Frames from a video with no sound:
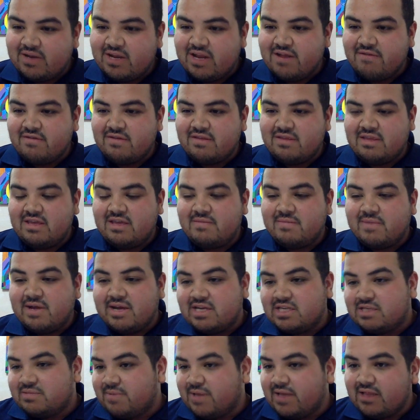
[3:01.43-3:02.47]
and everything, my
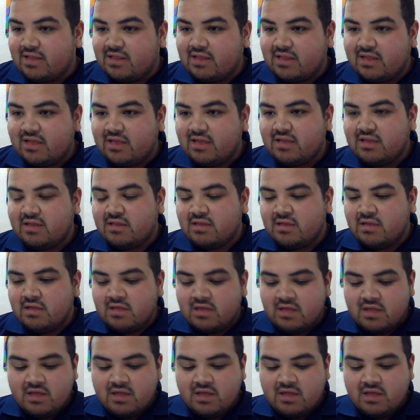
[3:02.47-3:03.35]
expenses,